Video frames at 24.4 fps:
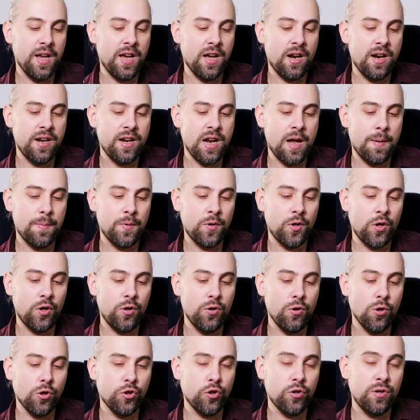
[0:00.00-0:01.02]
an adapter,
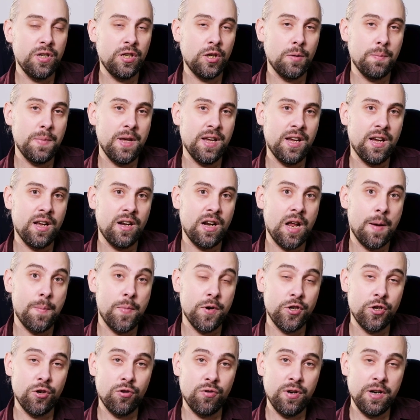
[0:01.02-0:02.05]
you also need to make an
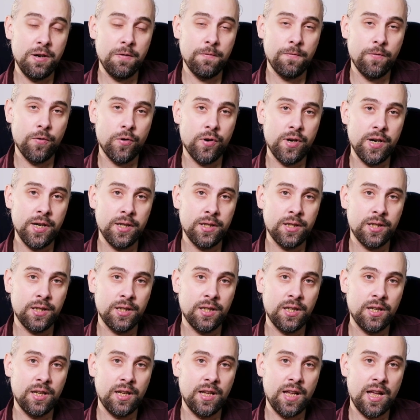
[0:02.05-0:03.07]
aperture ring for it.
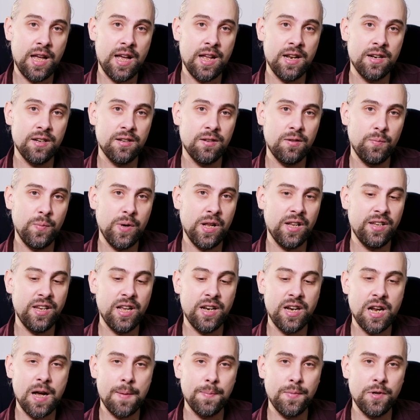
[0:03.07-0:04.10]
And well, the
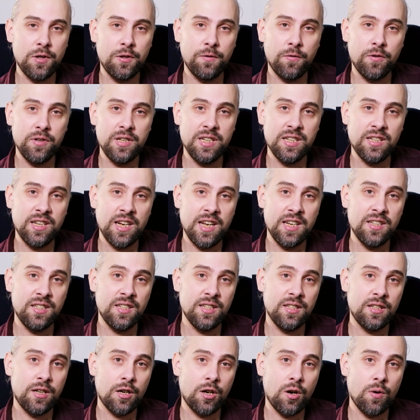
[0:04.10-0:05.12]
adapters for these
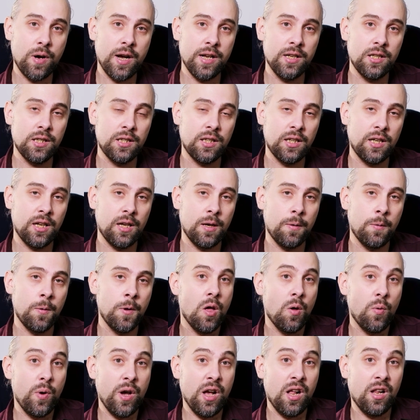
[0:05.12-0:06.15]
lenses are quite,
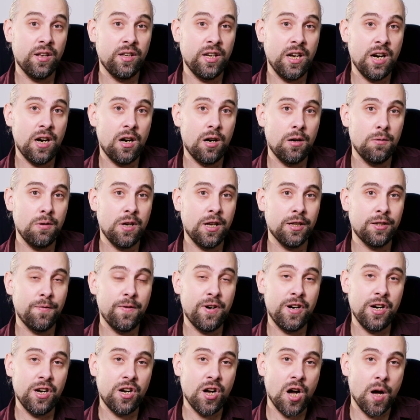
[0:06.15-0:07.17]
well, they are not
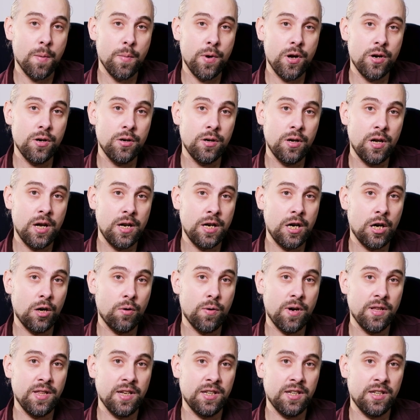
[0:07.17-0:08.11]
very common and they're quite